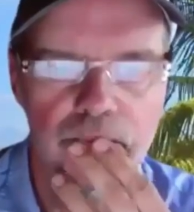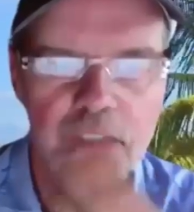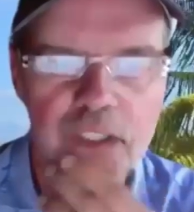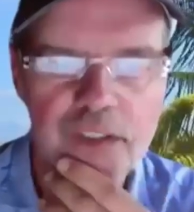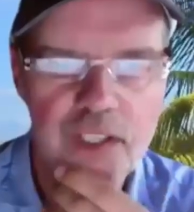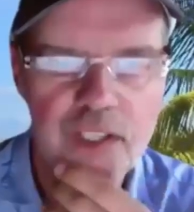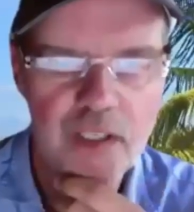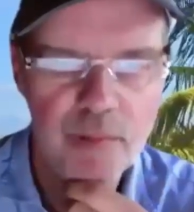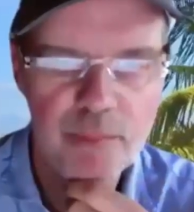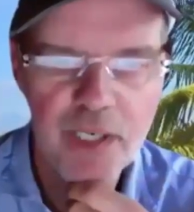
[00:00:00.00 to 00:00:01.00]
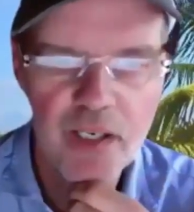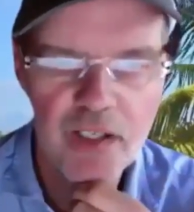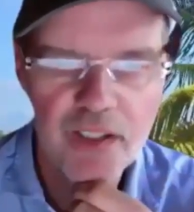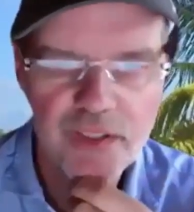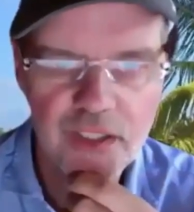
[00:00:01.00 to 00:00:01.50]
It's saying
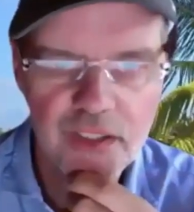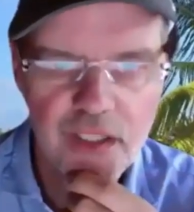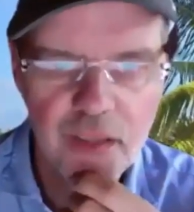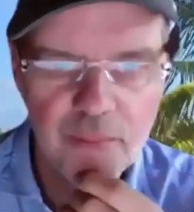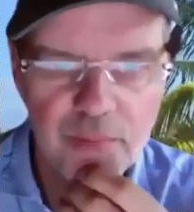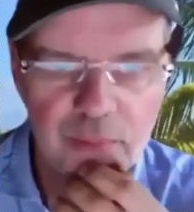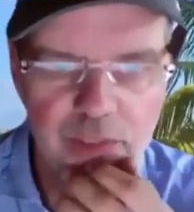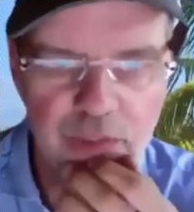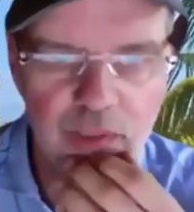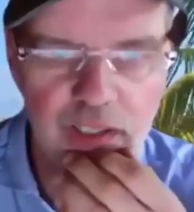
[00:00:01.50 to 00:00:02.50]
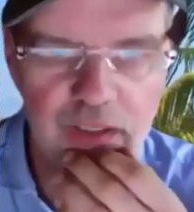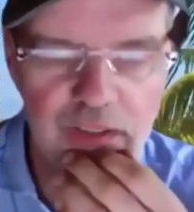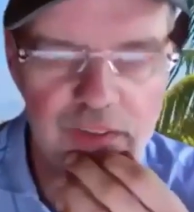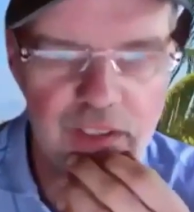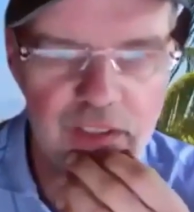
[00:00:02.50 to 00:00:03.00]
preparing, setting up. I'll be quiet in a
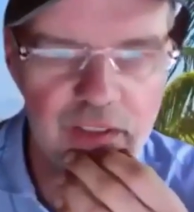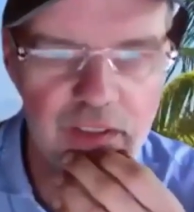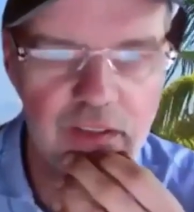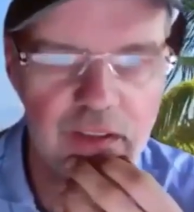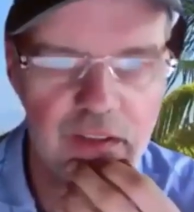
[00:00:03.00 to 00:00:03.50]
second.